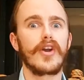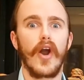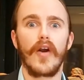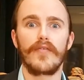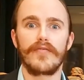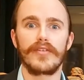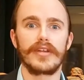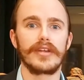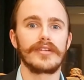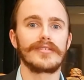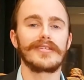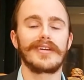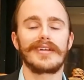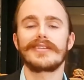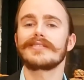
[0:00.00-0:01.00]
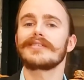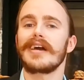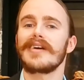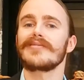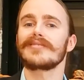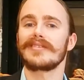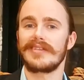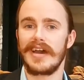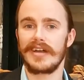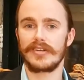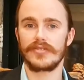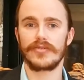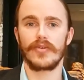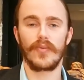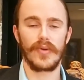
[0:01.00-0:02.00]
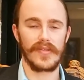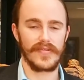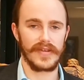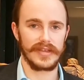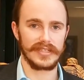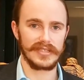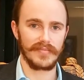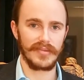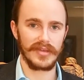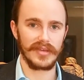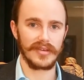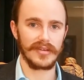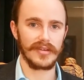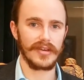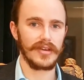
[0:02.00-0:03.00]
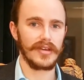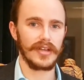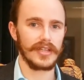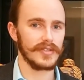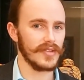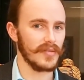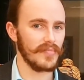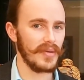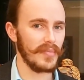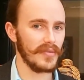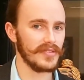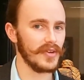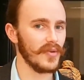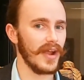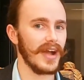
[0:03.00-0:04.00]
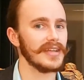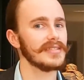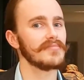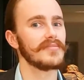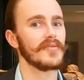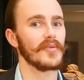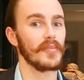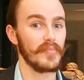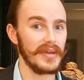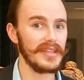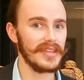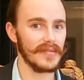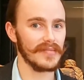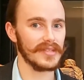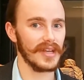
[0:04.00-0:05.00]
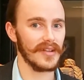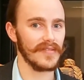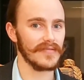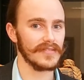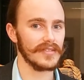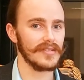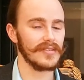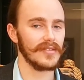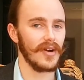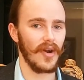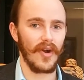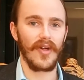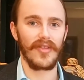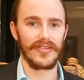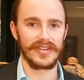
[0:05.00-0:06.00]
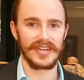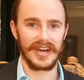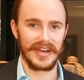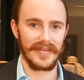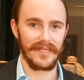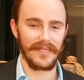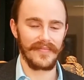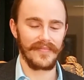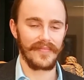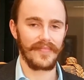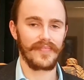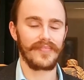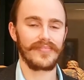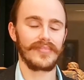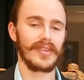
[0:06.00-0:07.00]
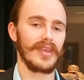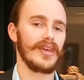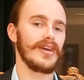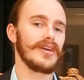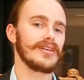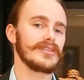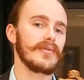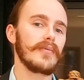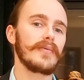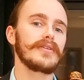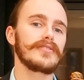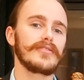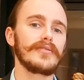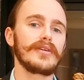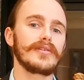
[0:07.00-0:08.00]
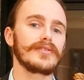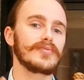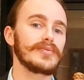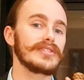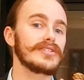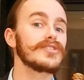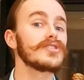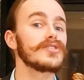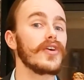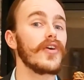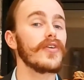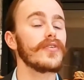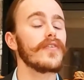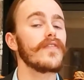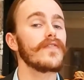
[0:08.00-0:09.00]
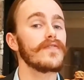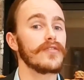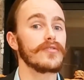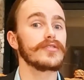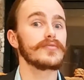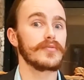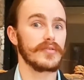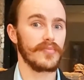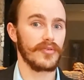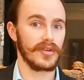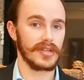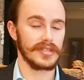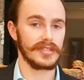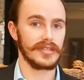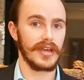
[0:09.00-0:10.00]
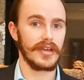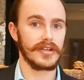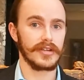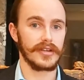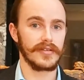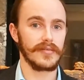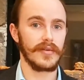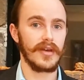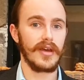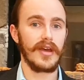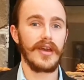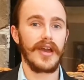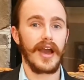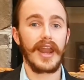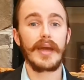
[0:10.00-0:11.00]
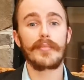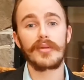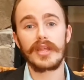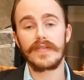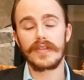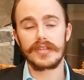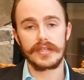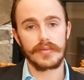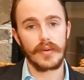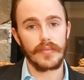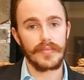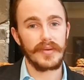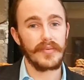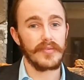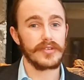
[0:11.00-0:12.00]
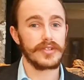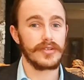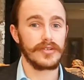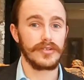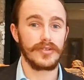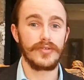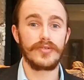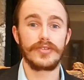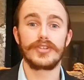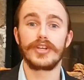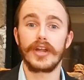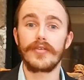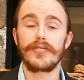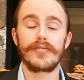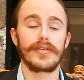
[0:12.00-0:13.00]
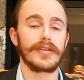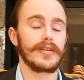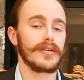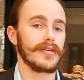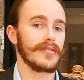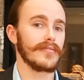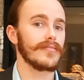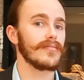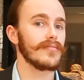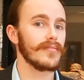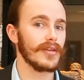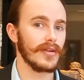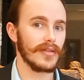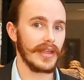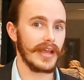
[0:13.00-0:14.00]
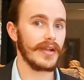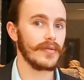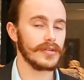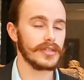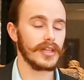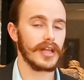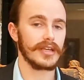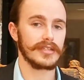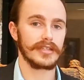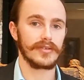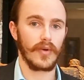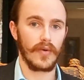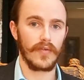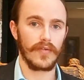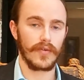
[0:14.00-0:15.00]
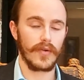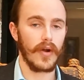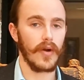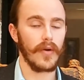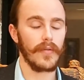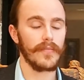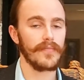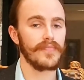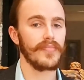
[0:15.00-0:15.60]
confident, and sound natural when they speak, so that people don't ask them to repeat themselves all the time. So what we do here is we start first with pronunciation. And I believe this is what people should do generally in language classes overall.